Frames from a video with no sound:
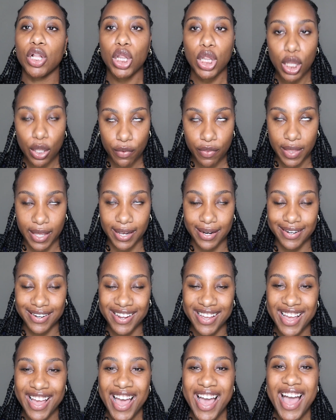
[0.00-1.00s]

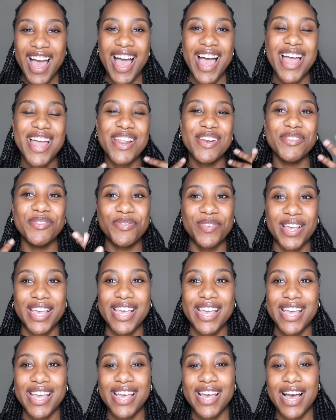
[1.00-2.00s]
clothing and
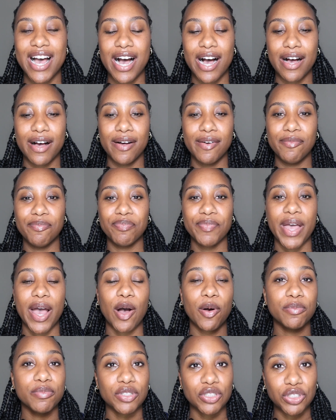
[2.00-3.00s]
we um,
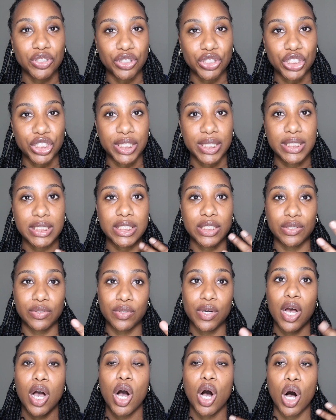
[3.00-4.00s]
help the surgeon
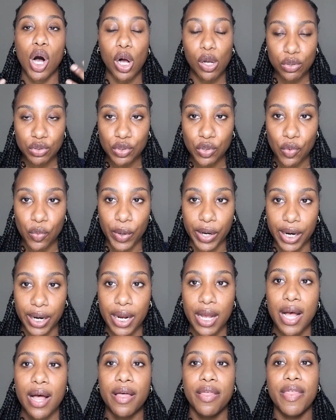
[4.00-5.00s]
to also
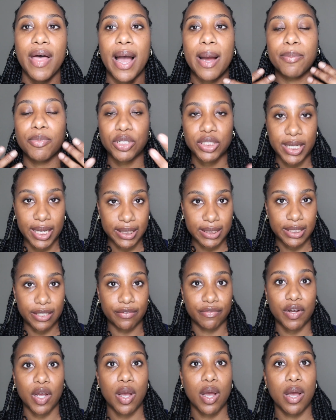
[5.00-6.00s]
wear that
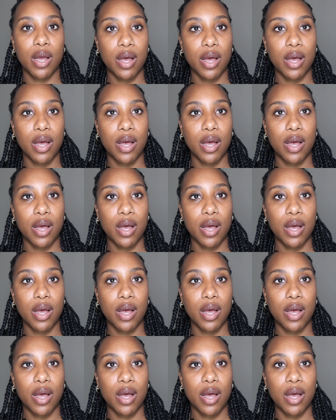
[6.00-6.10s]
protective